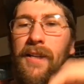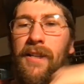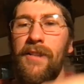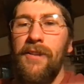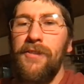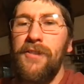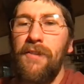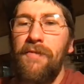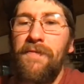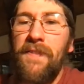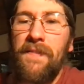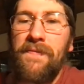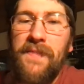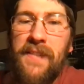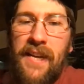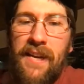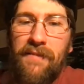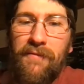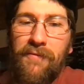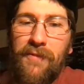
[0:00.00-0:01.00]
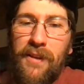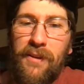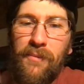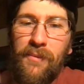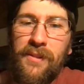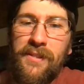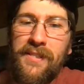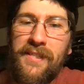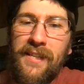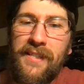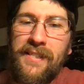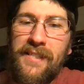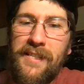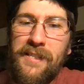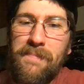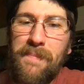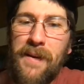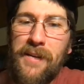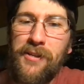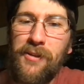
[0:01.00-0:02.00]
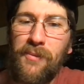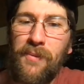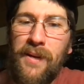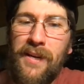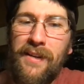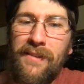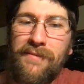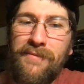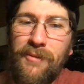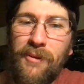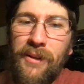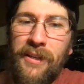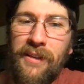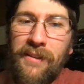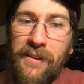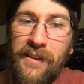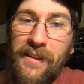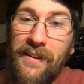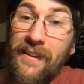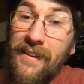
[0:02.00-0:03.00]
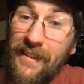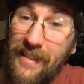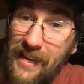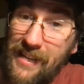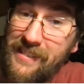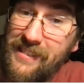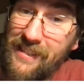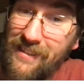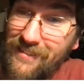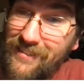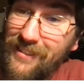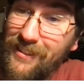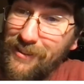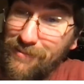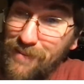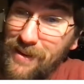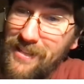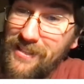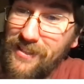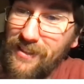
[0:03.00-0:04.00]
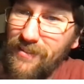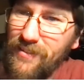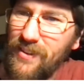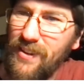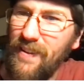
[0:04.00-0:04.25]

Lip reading: There's a 58 Fleetwood 60 special waiting for you. That sounds expensive.